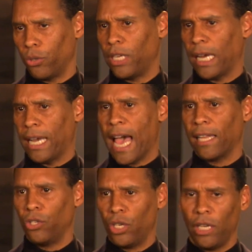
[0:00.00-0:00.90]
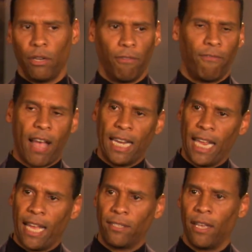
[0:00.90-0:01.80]
are technology or
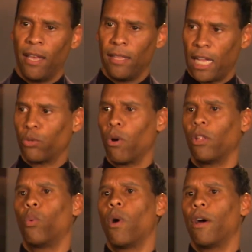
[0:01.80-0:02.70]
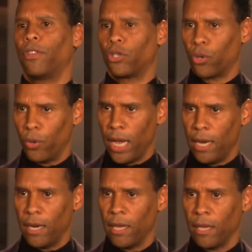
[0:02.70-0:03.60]
finance. That's where all the wealth is
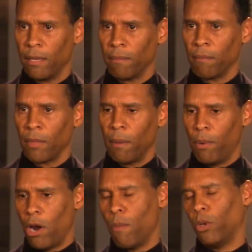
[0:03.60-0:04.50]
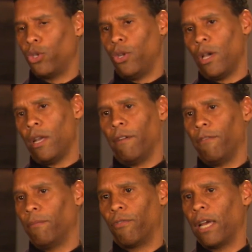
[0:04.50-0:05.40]
created. But almost none of
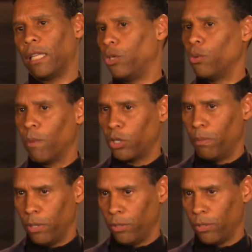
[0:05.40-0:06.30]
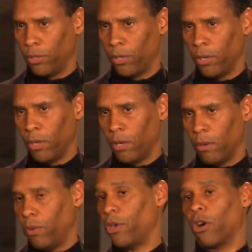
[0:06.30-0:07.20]
them, frankly, do much business
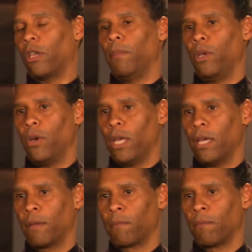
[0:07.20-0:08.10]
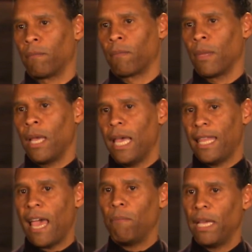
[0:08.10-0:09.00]
with our community.
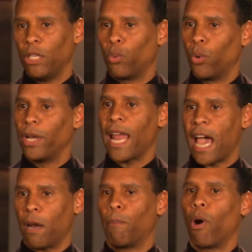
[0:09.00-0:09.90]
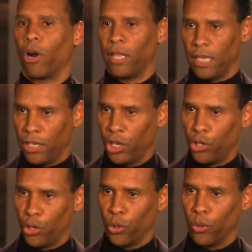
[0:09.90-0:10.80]
That means we're not a part of the
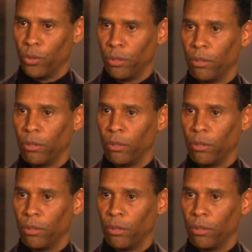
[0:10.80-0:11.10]
digital